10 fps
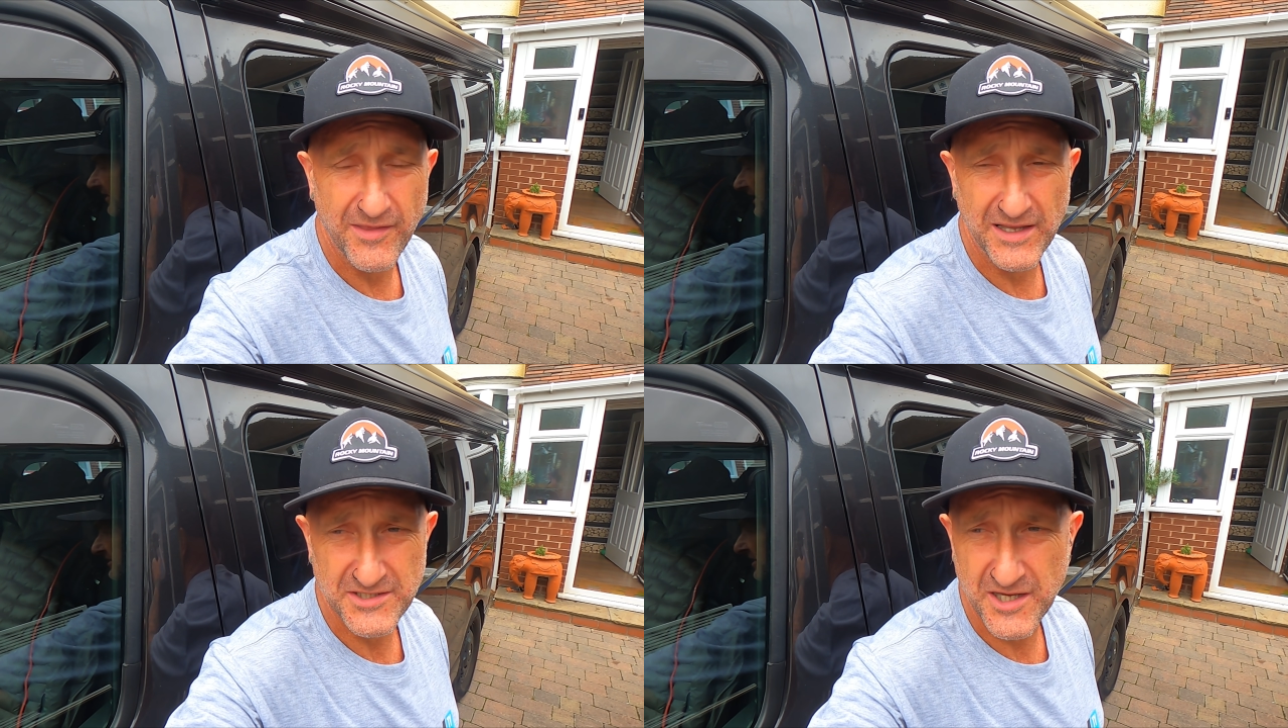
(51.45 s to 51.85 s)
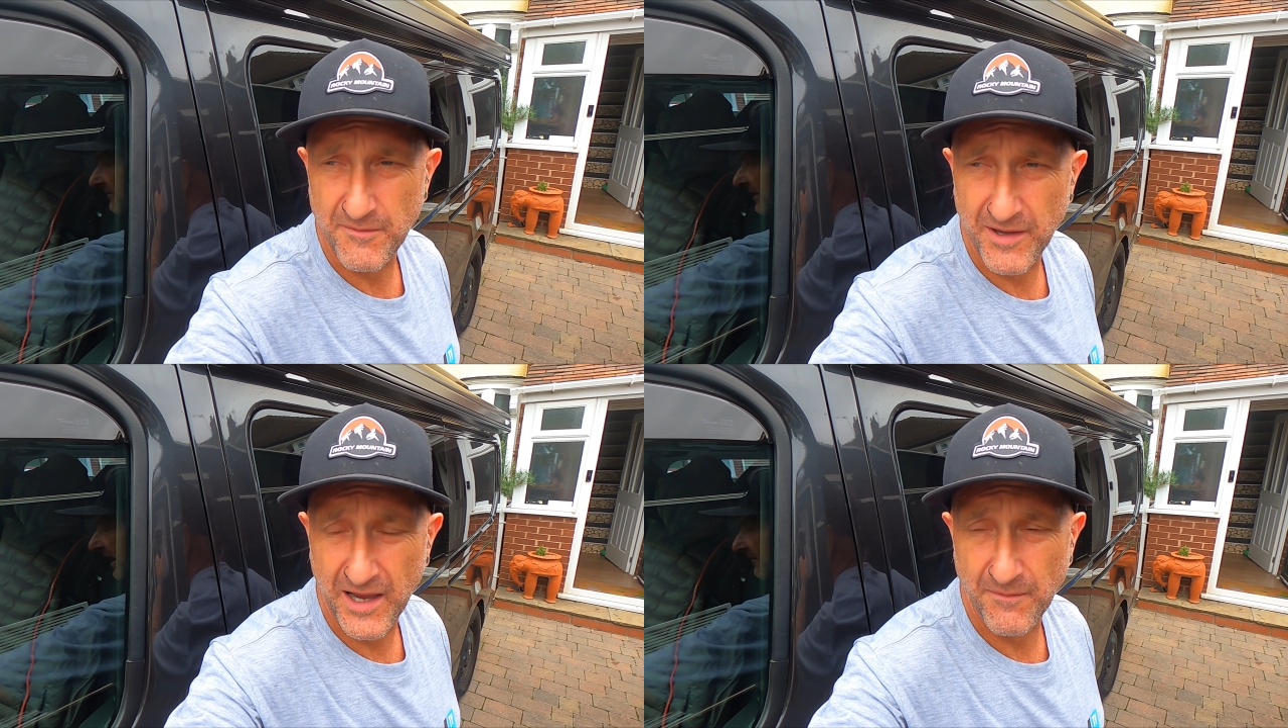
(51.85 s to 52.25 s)
last
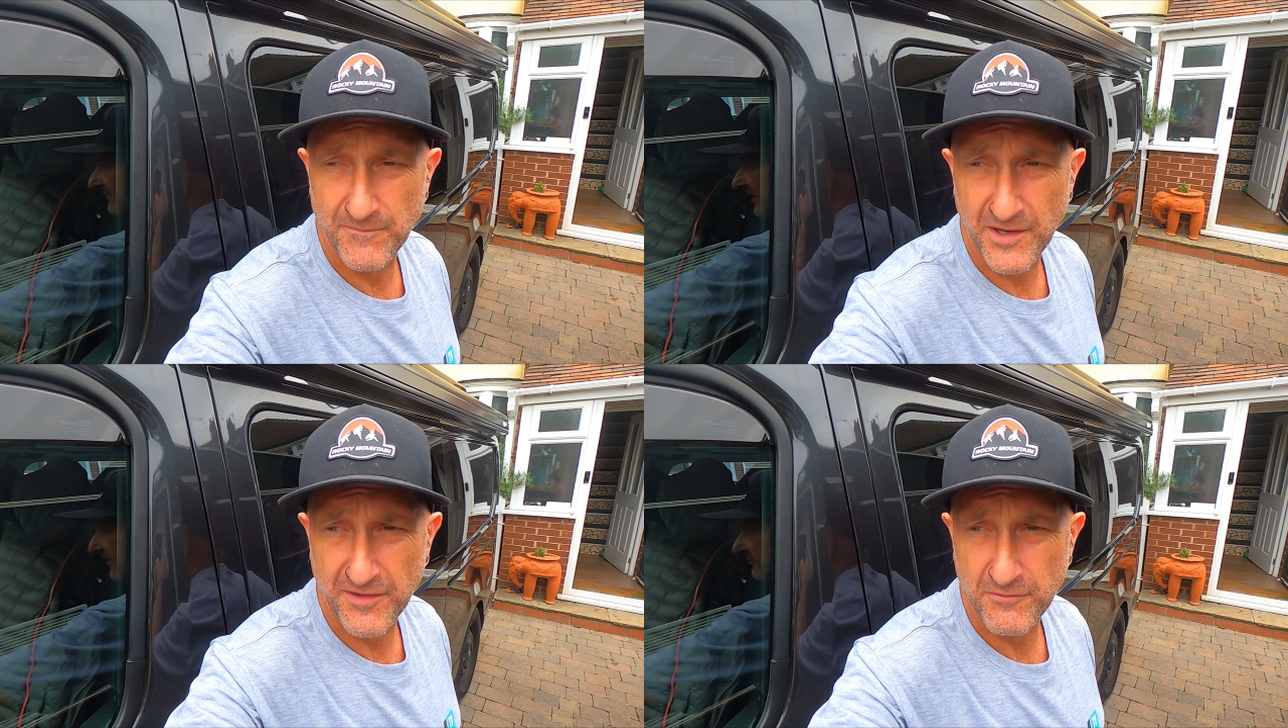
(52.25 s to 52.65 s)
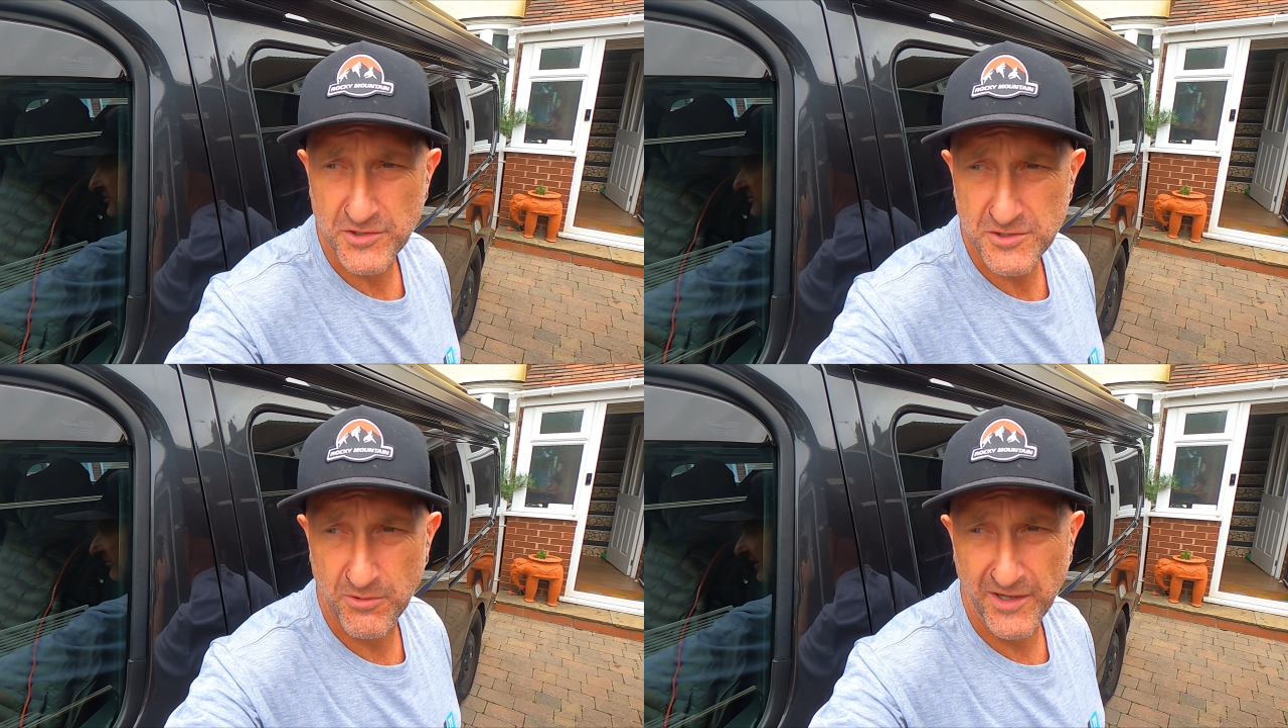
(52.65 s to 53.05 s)
time it happened I think was
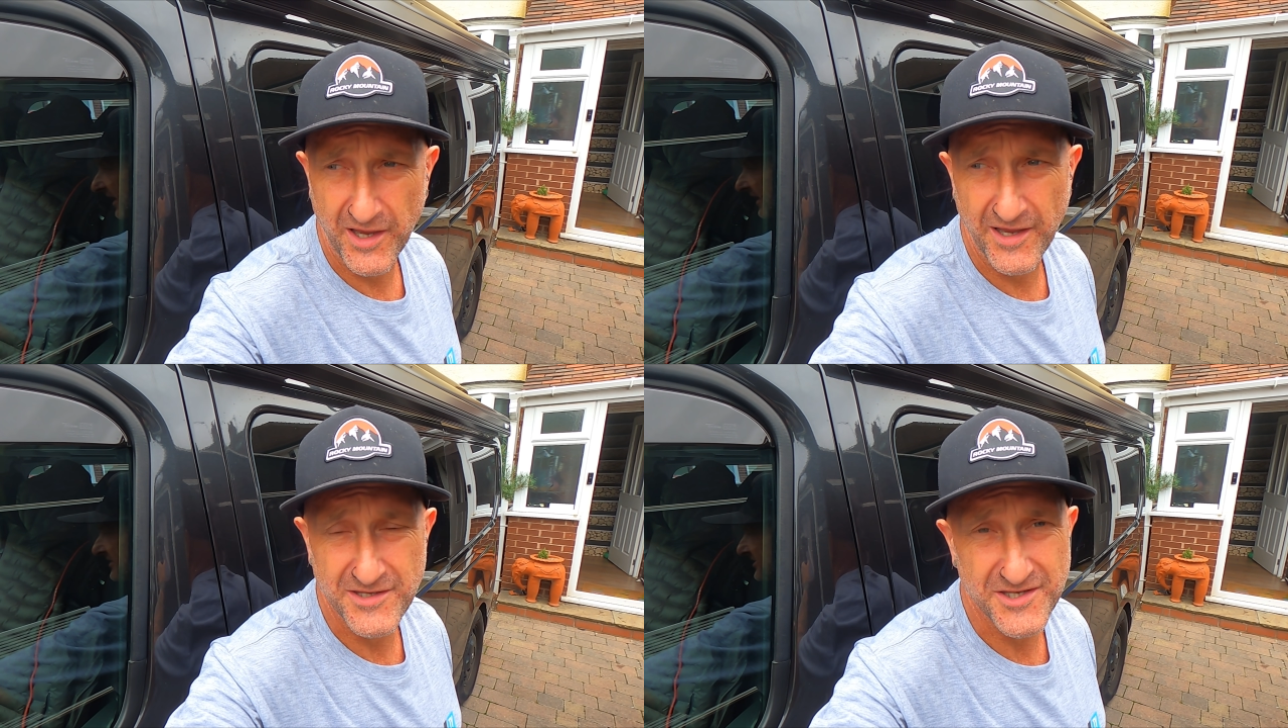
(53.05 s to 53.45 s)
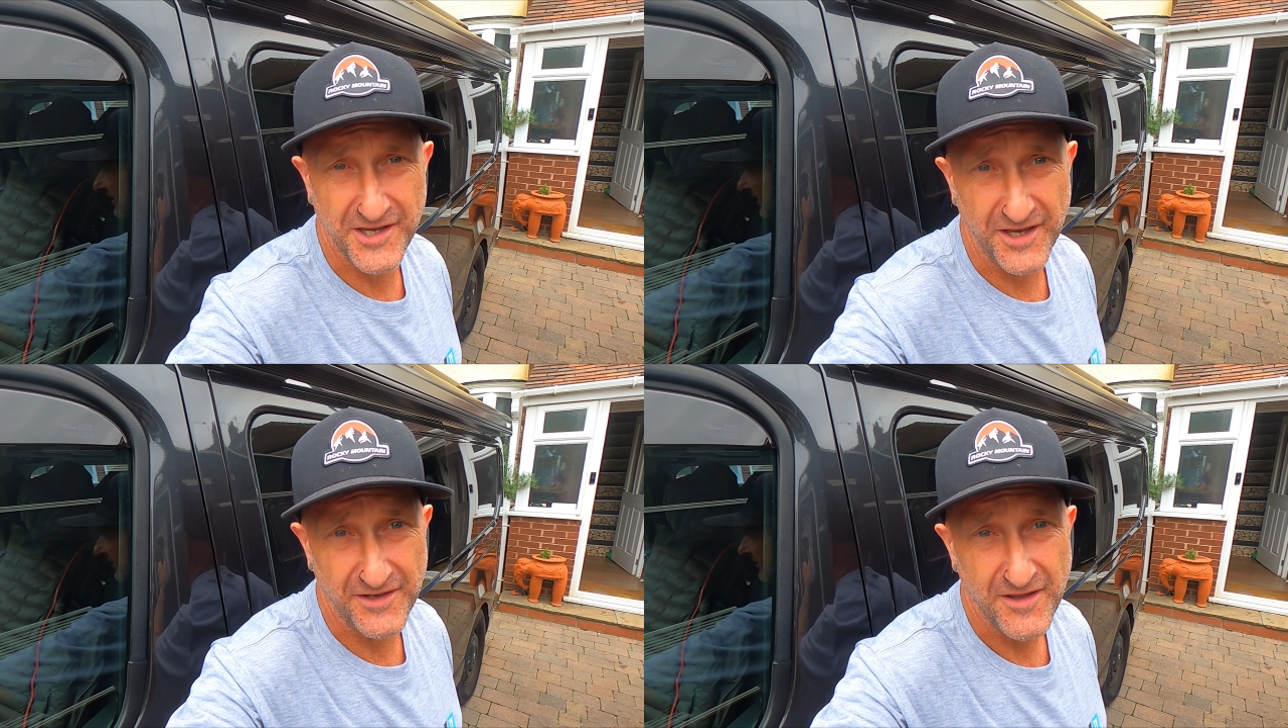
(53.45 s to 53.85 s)

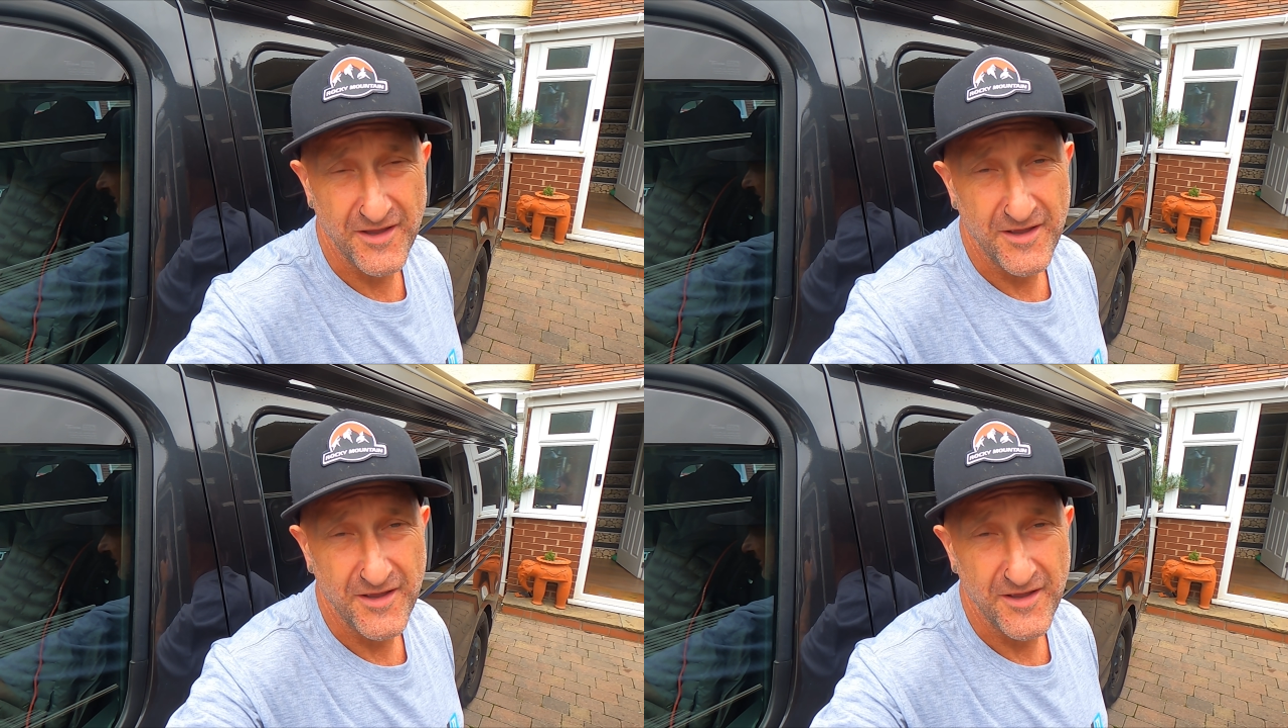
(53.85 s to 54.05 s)
2018.